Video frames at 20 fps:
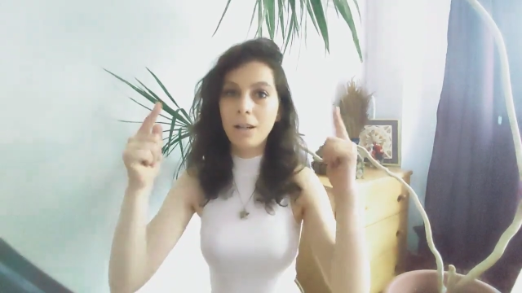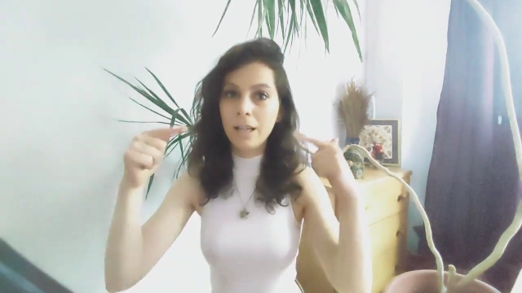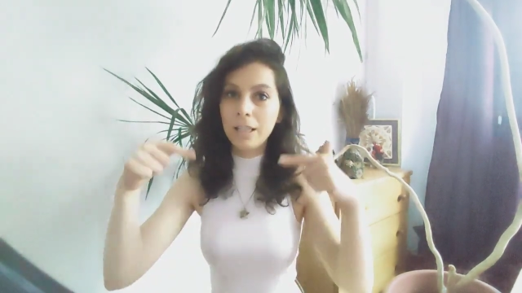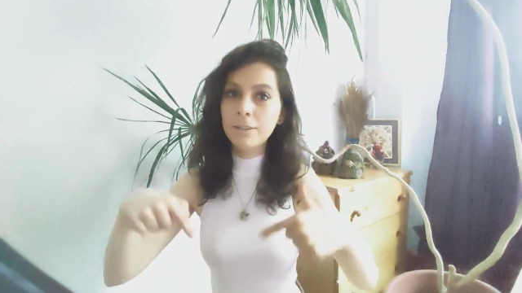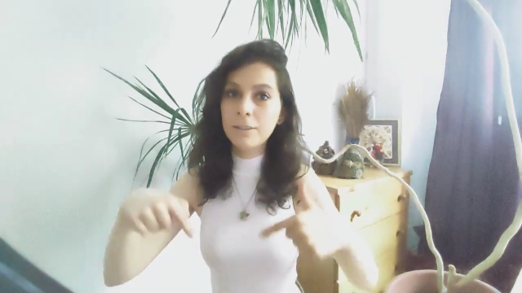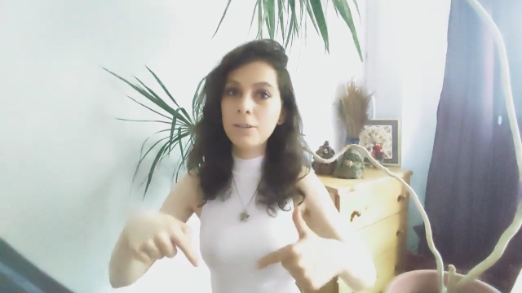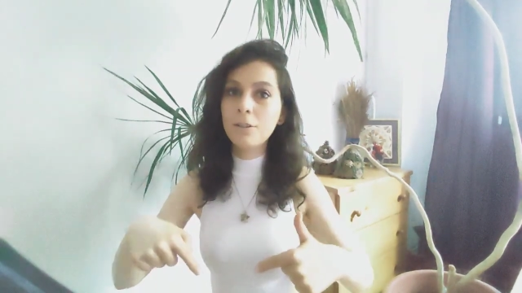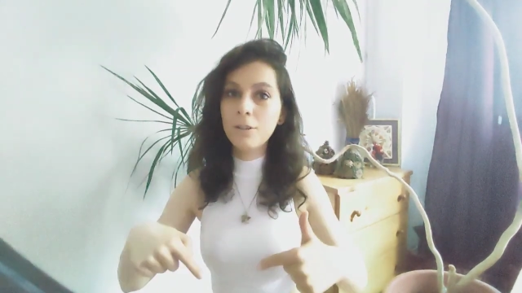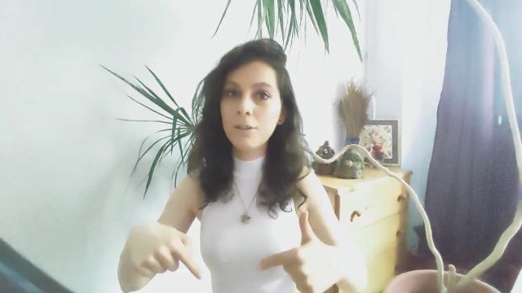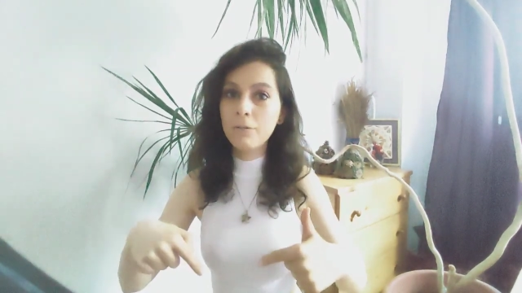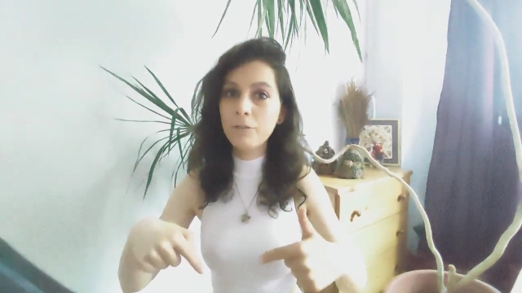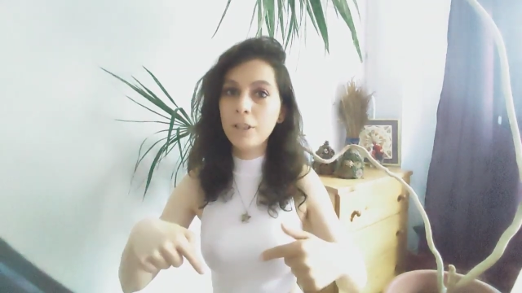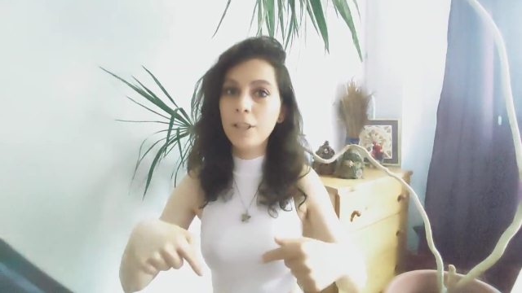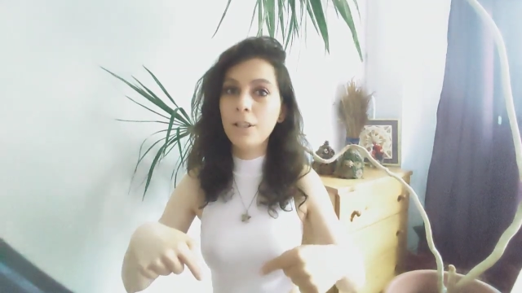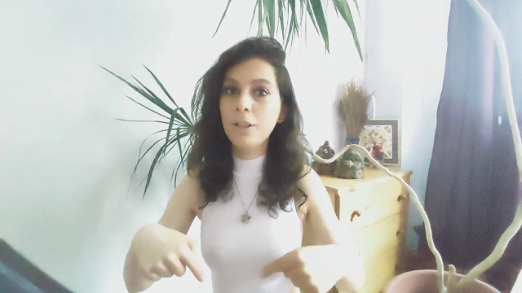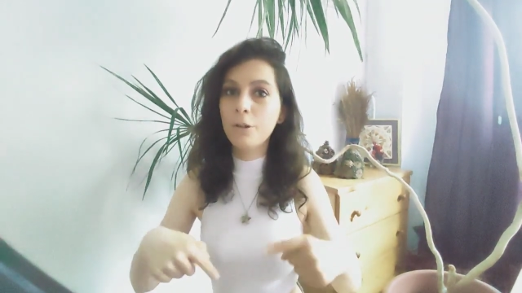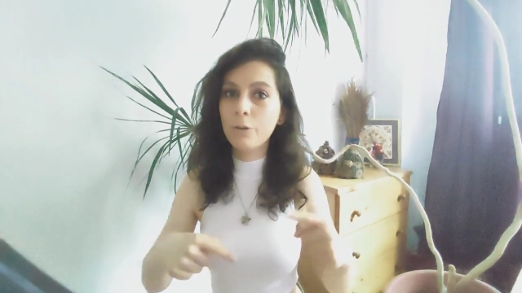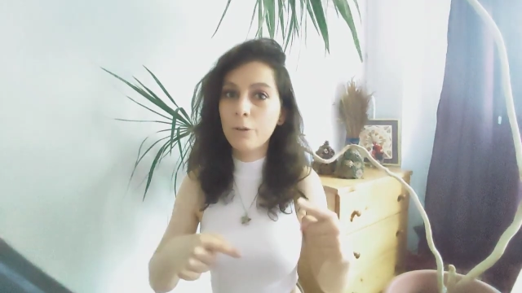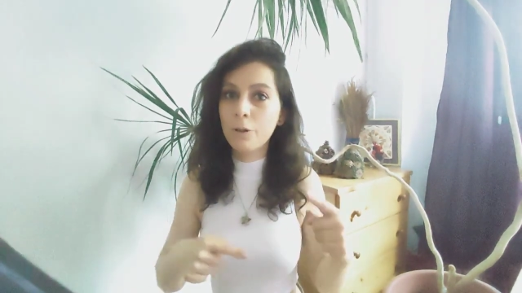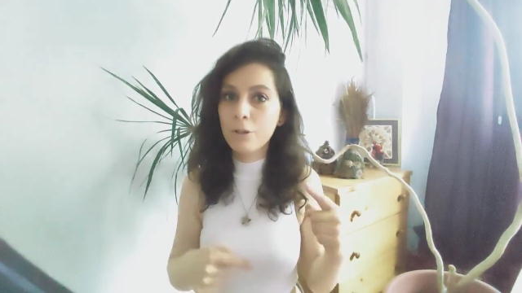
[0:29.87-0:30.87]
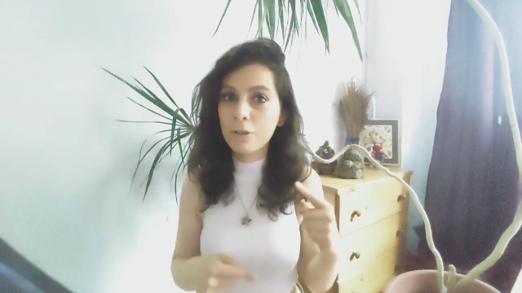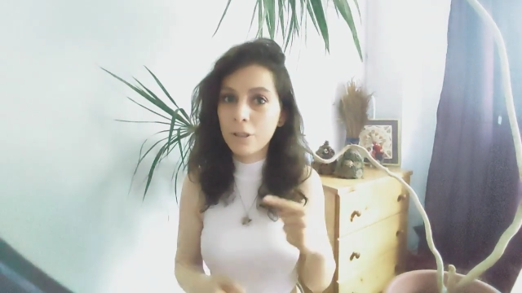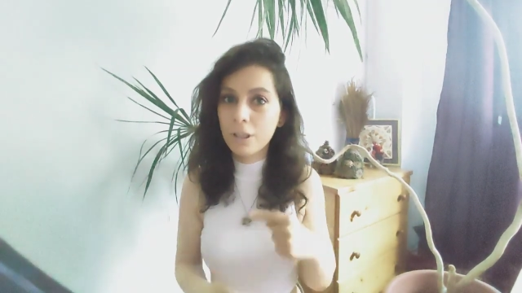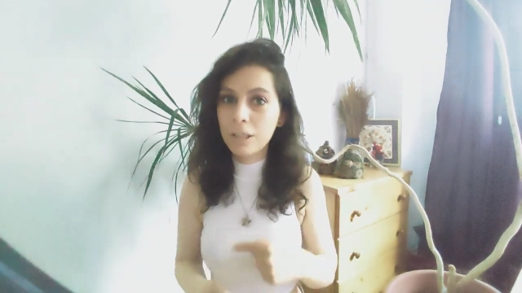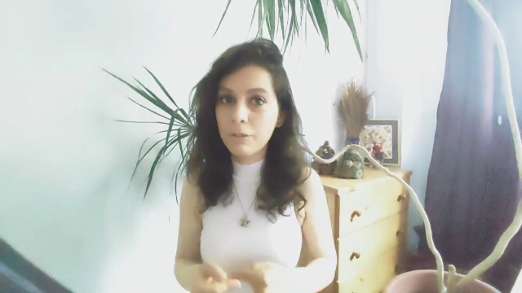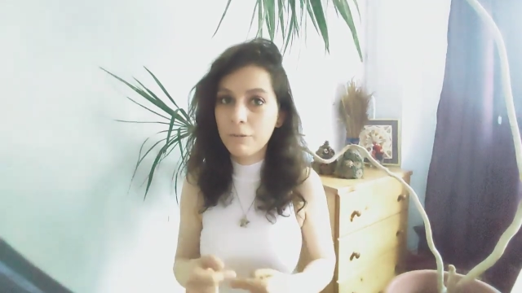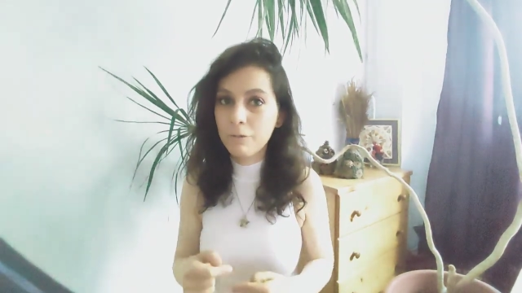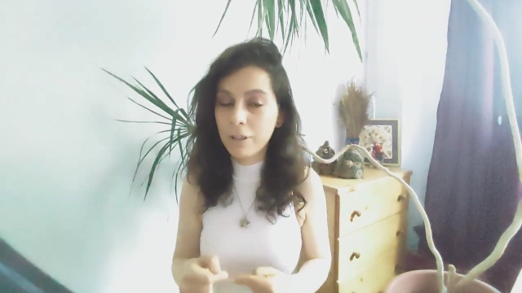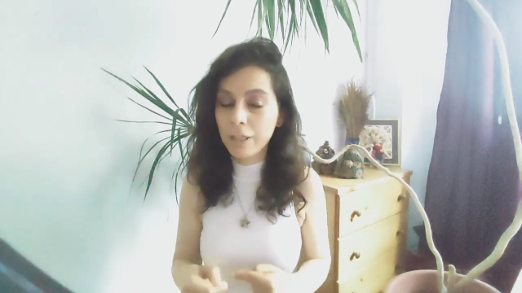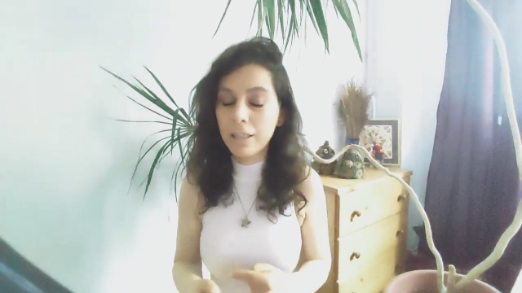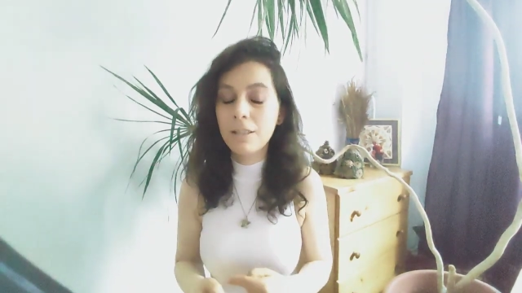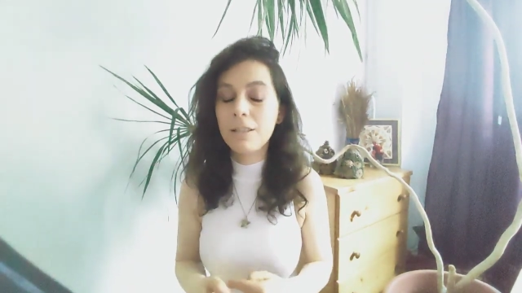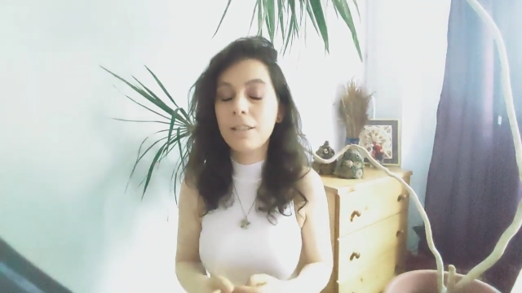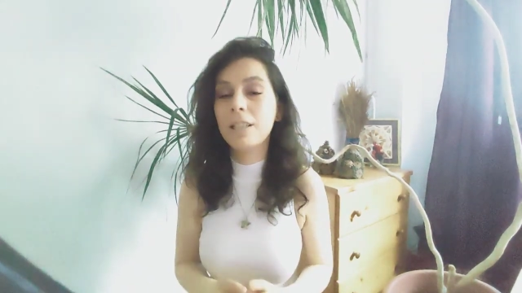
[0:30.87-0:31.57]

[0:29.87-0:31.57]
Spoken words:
Under the video, you're gonna find